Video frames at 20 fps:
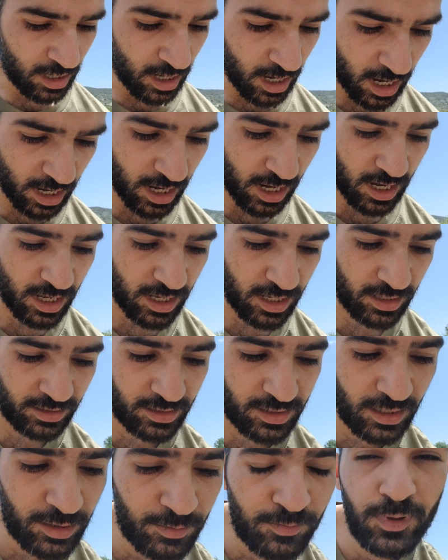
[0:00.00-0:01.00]

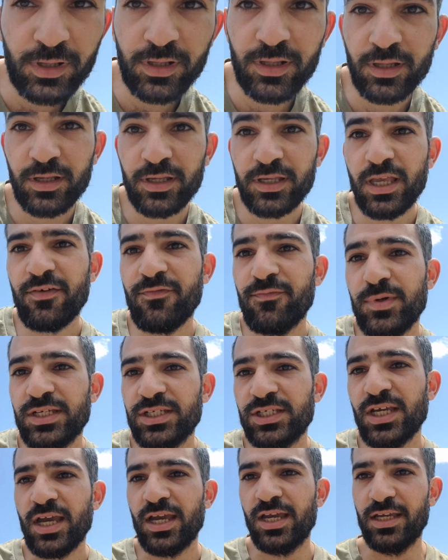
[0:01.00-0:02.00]
and it will give me
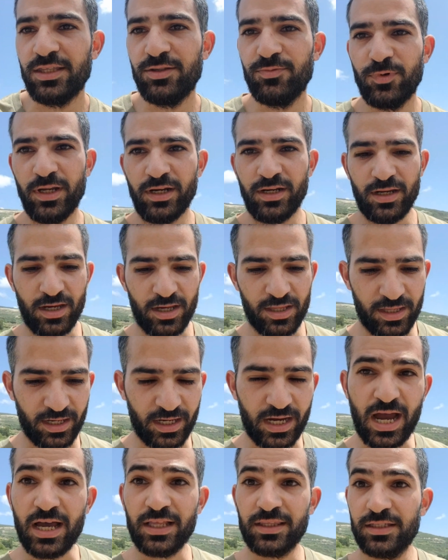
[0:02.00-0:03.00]
shade when the
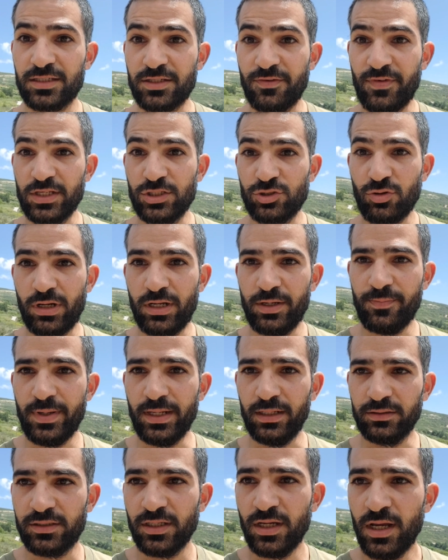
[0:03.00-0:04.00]
hut is eventually
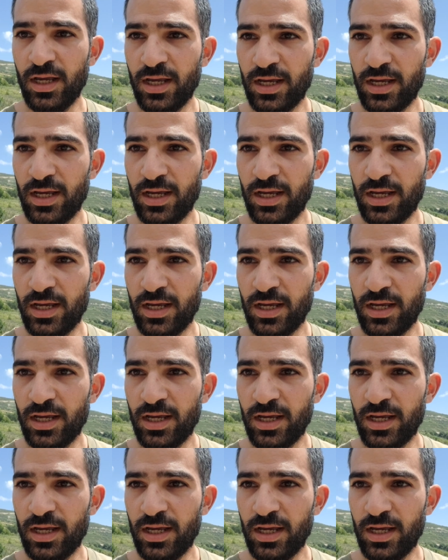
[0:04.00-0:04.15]
built.